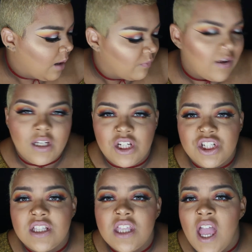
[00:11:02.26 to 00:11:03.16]

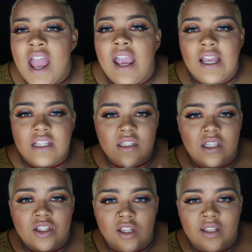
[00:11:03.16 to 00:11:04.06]
foundations, it
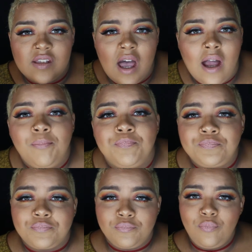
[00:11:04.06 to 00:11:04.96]
sits on the top,
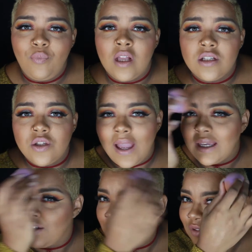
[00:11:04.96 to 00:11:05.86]
so I
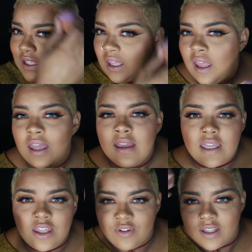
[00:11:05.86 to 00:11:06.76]
can really
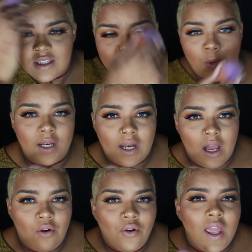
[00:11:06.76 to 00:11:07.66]
evenly spread it
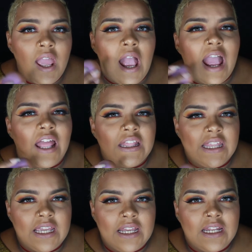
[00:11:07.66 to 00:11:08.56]
out,
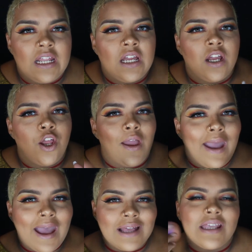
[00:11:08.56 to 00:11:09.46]
and then
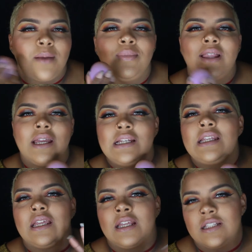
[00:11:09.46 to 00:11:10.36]
as I blend,
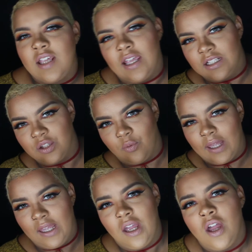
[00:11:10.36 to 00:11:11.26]
it takes
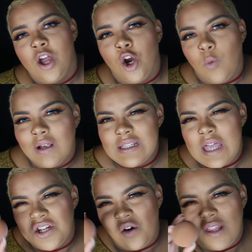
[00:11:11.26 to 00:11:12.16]
away. Whereas
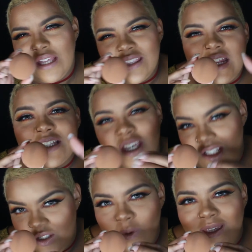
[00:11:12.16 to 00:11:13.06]
I don't like that it
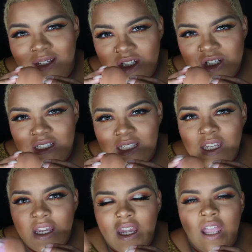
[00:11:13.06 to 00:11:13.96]
takes away initially
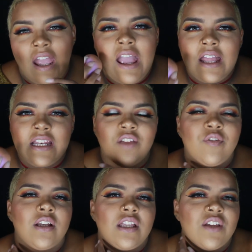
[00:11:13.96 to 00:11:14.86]
and
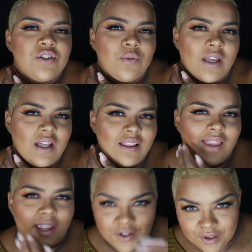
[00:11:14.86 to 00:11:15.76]
even gives you like a
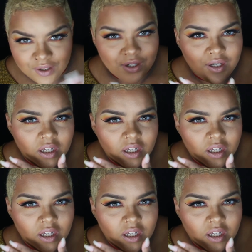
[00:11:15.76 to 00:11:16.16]
lighter